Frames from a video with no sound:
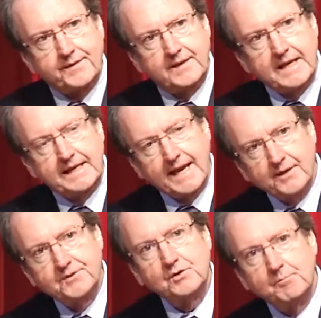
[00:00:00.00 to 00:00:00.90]
the
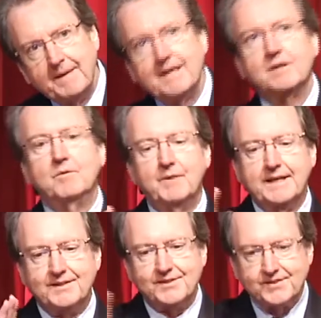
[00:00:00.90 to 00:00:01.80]
Council meant when
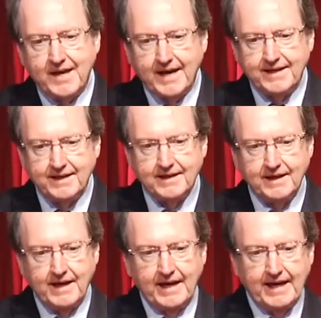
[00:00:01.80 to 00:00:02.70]
it said
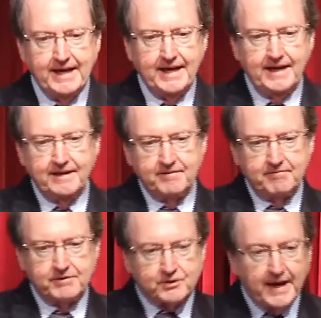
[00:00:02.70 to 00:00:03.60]
a
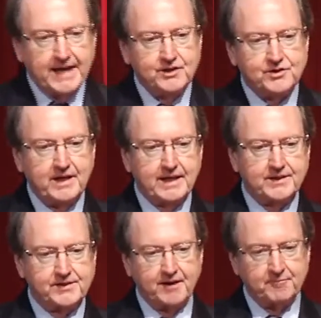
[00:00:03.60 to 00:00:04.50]
strategy and a
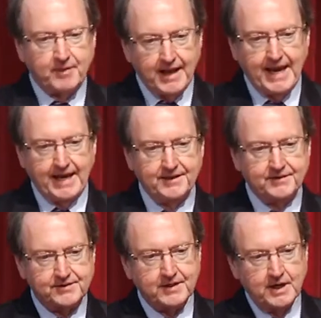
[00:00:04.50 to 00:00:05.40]
set of
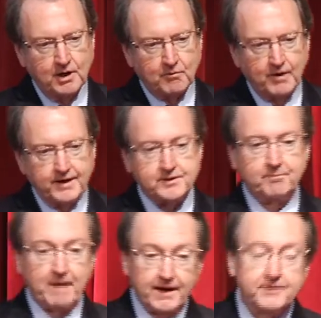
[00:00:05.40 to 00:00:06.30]
plans was
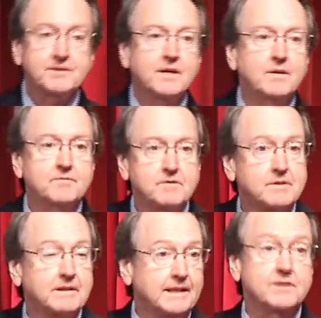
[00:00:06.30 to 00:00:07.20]
milestones,
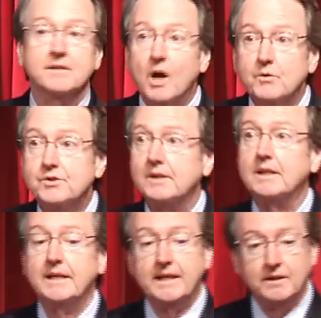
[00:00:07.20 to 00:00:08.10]
at least
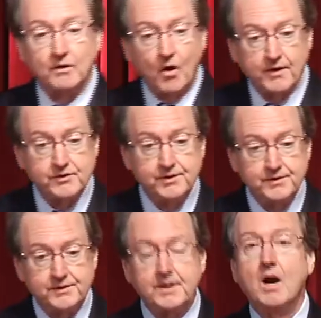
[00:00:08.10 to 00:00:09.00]
notionally,
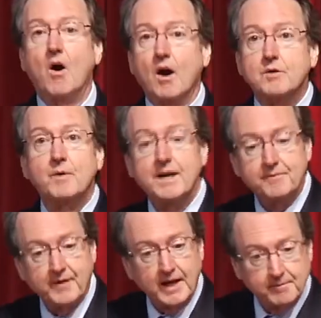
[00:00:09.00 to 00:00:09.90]
launches, hardware
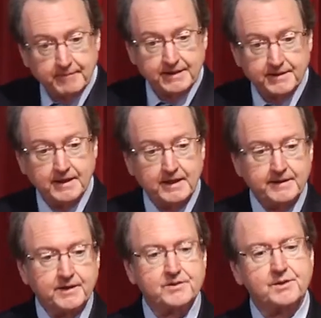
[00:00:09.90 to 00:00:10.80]
development
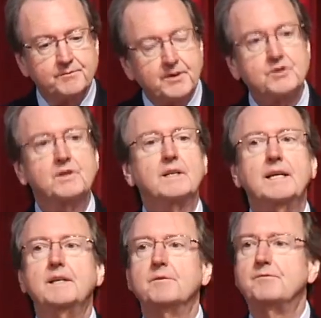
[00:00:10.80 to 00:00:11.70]
that are
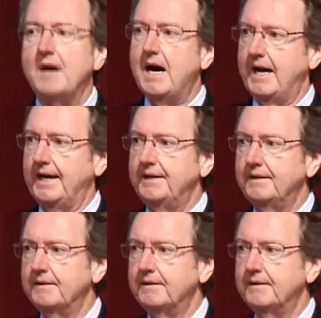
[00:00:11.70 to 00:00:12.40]
sufficiently defined